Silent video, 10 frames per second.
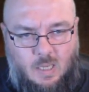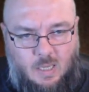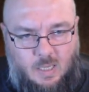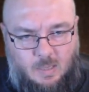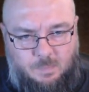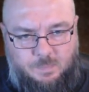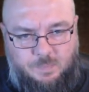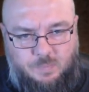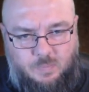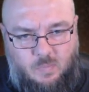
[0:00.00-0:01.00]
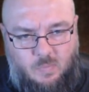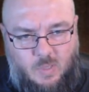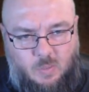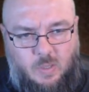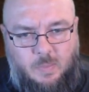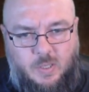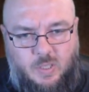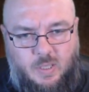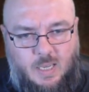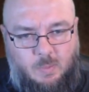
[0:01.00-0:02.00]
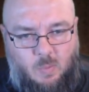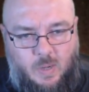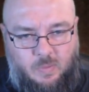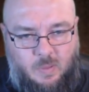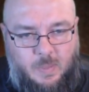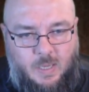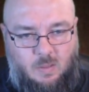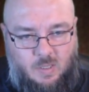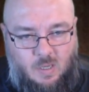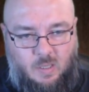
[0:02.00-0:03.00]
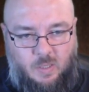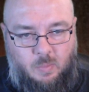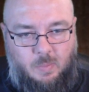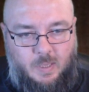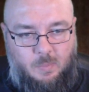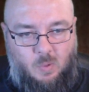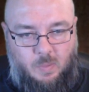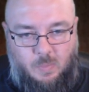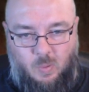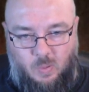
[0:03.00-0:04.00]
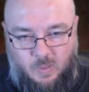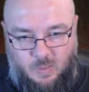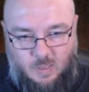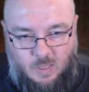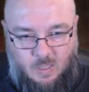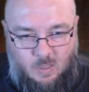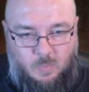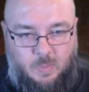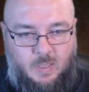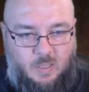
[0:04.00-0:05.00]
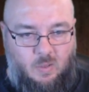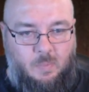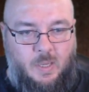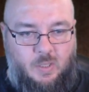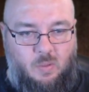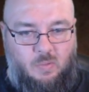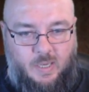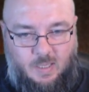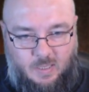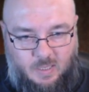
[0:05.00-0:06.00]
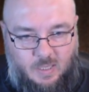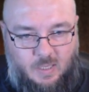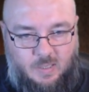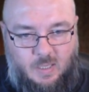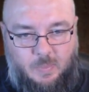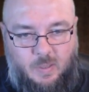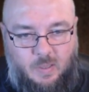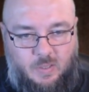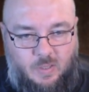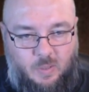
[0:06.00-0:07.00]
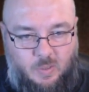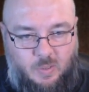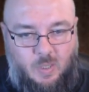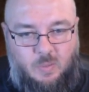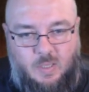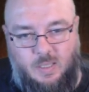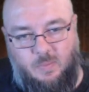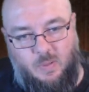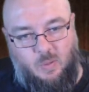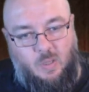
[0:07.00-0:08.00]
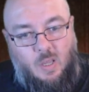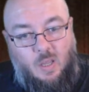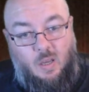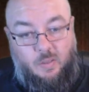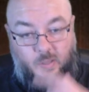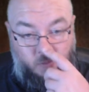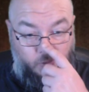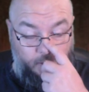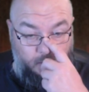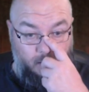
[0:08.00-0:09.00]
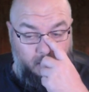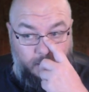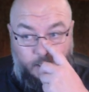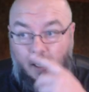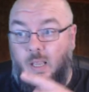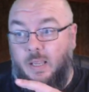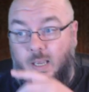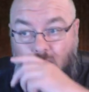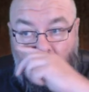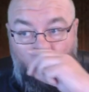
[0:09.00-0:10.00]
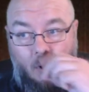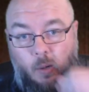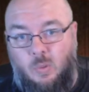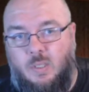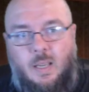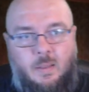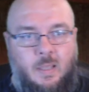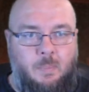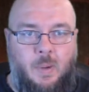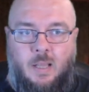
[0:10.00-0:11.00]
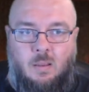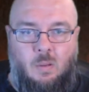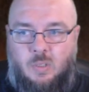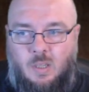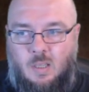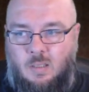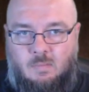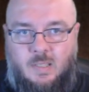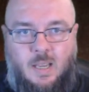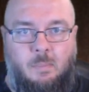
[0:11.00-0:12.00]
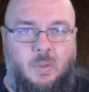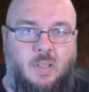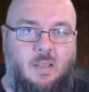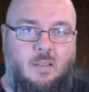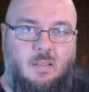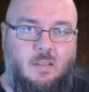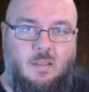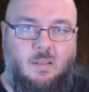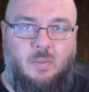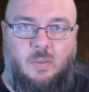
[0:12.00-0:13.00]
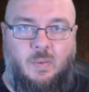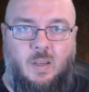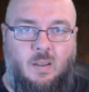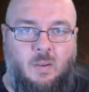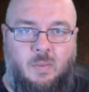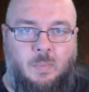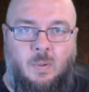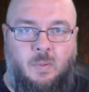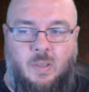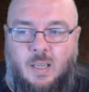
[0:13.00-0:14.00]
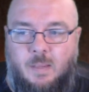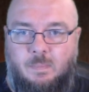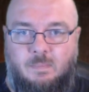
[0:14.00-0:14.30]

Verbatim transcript: Um, it's worth mentioning the game away from the battle is arguably more important. A lot of political magical wrangling occurs in that period, so those who don't take the field are thoroughly stuck in. Yeah, I, I will say the battles are ten percent of the fight of the of the game.